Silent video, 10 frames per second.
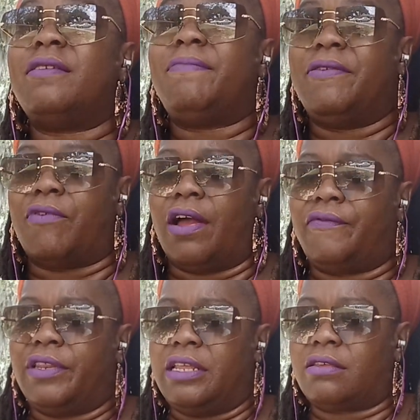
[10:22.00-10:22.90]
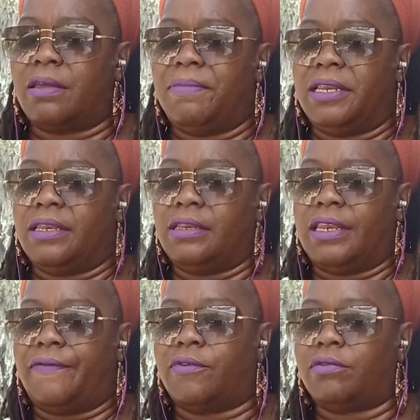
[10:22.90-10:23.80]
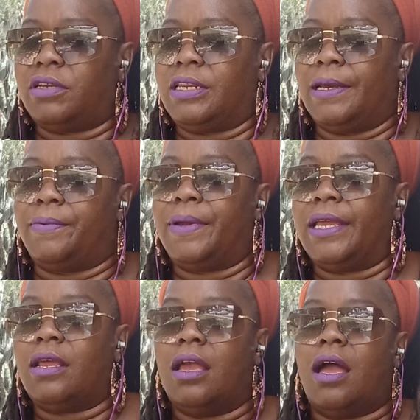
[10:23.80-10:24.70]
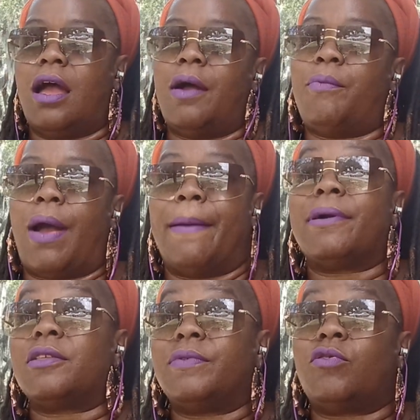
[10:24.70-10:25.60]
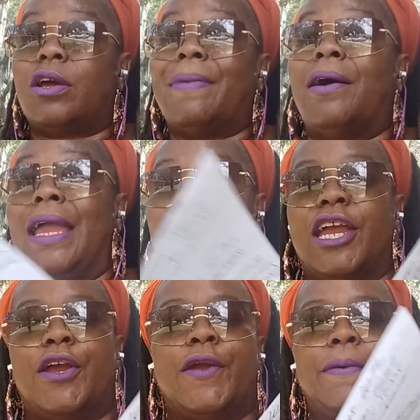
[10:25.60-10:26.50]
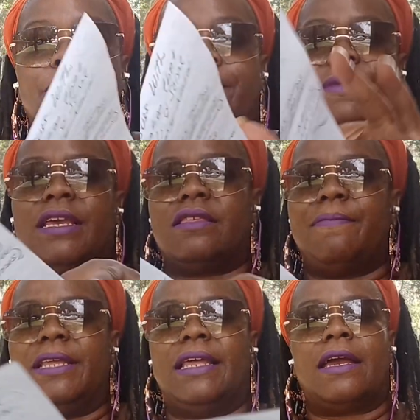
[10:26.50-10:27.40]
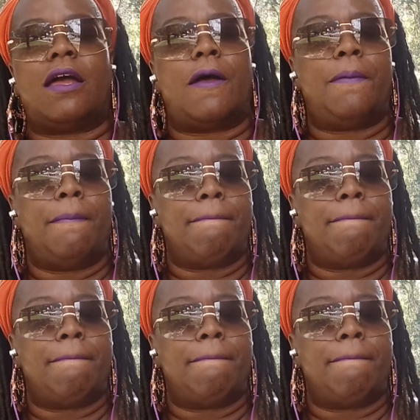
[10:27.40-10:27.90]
can be rough and this can be difficult to deal with. Why? Because we're talking about anger needs to be let go.